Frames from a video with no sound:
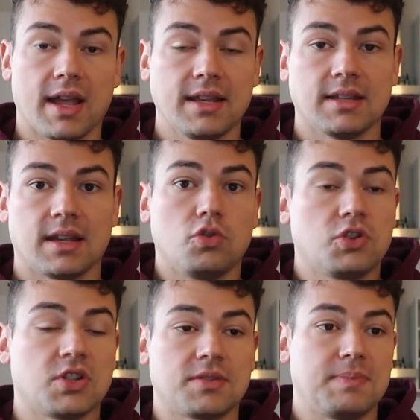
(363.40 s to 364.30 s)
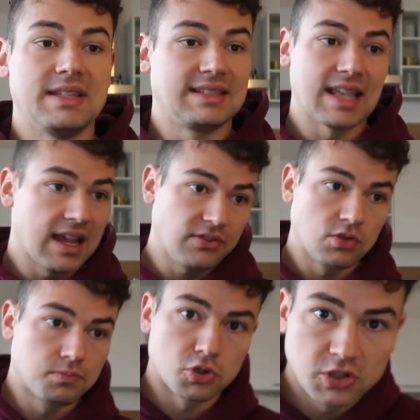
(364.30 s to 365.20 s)
weight, to just be safe,
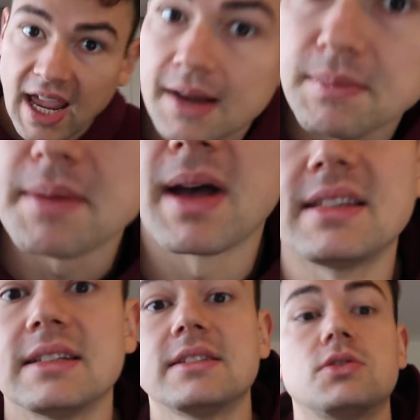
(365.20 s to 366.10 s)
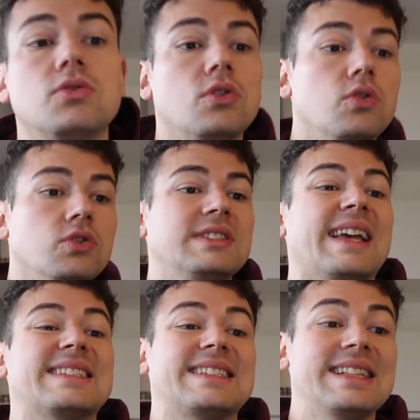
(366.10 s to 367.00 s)
to protect my muscles, to lose
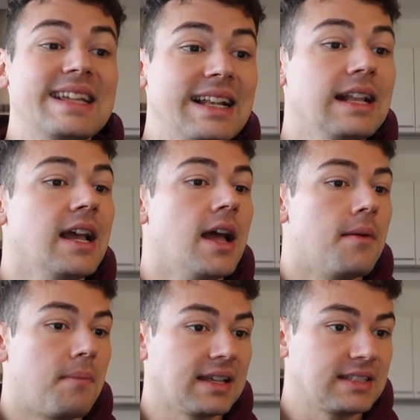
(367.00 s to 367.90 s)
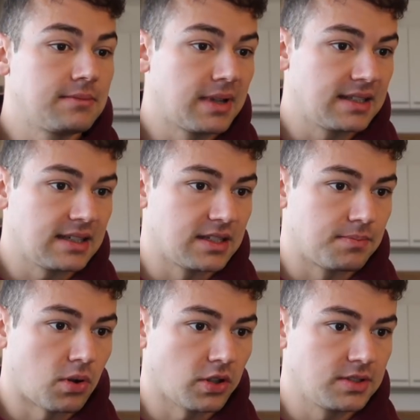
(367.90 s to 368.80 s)
as little muscle mass as
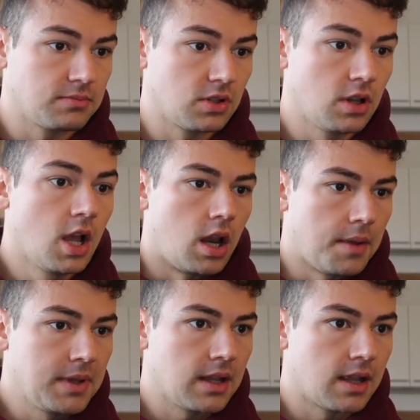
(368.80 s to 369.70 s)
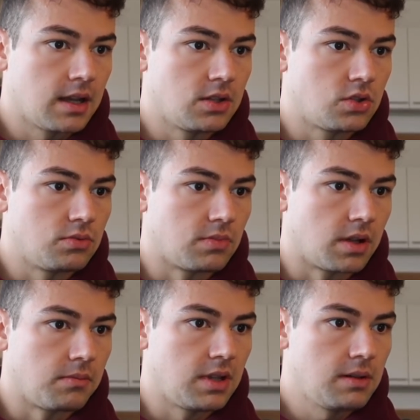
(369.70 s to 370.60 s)
possible. Let me get into
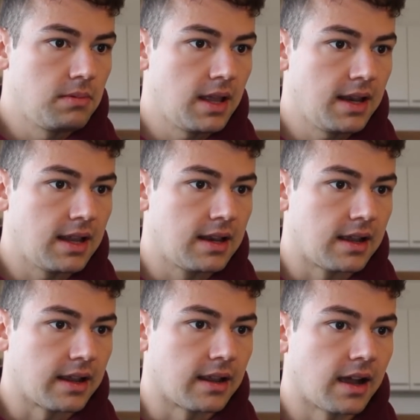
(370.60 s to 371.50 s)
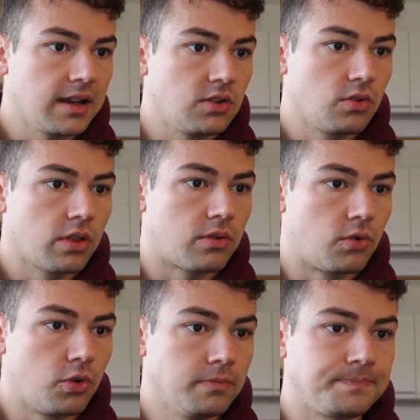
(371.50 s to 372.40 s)
my meal plan and I guide you
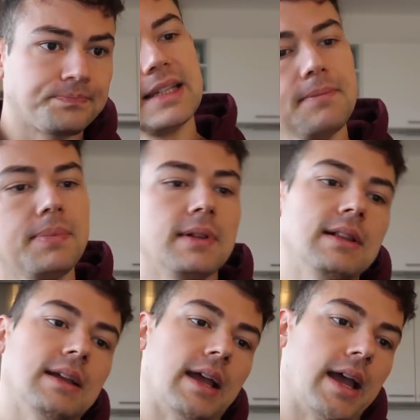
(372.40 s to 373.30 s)
through simple